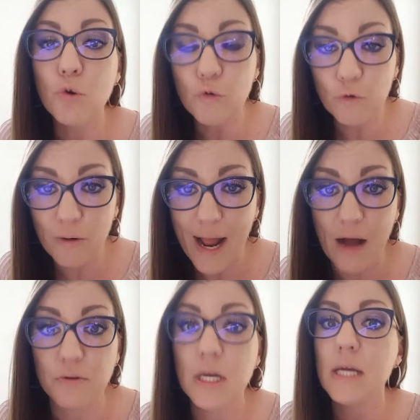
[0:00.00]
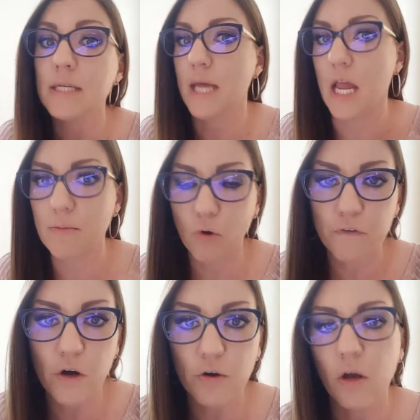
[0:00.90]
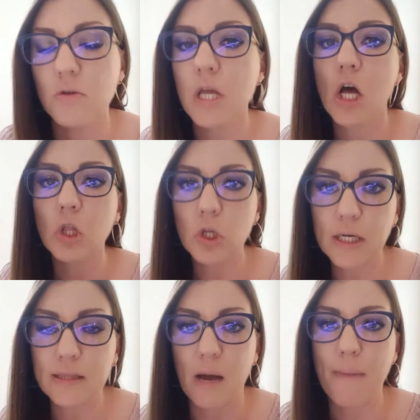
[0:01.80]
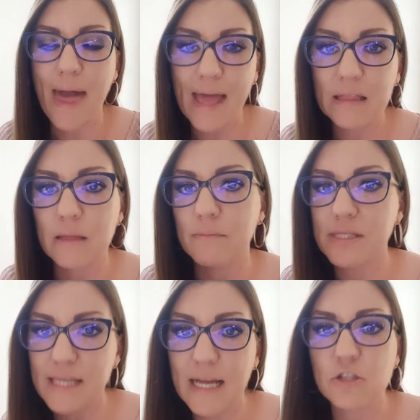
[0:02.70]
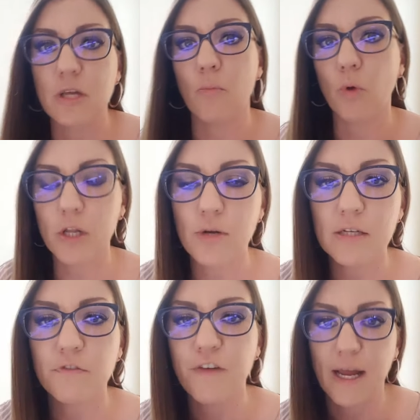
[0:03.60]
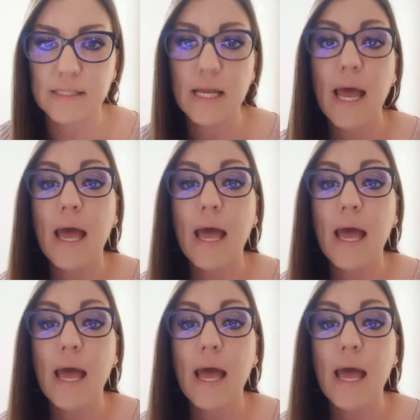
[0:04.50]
Move around. Take more photos. Look at them. Edit them. Stage them. What do you need to fix?